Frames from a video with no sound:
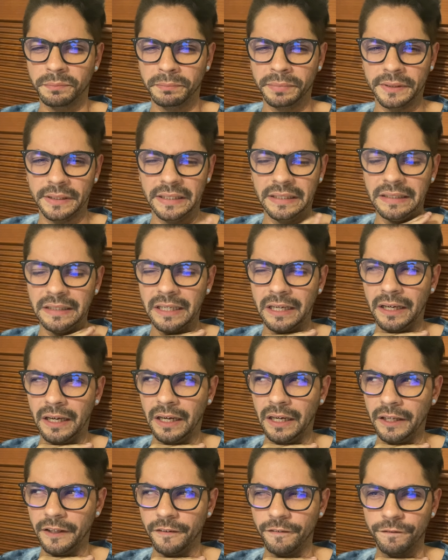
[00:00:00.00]
being
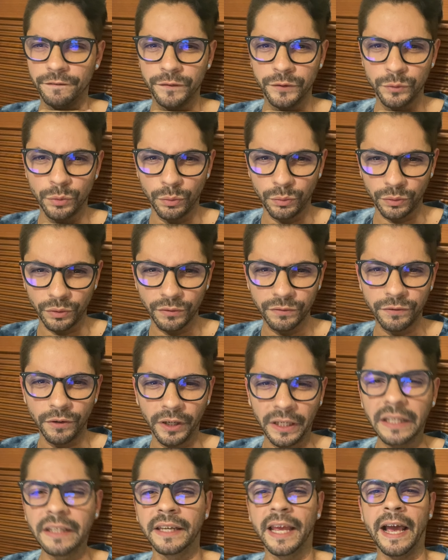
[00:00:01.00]
a total
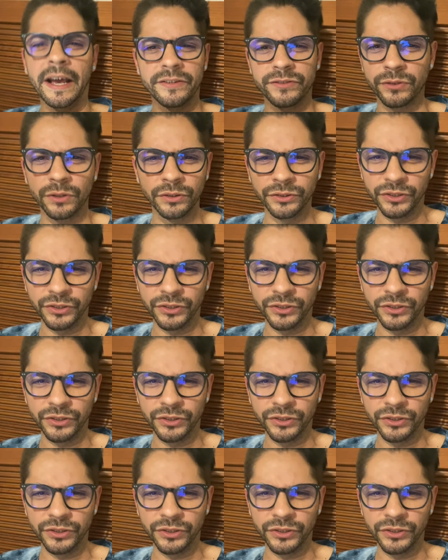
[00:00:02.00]
fucking asshole,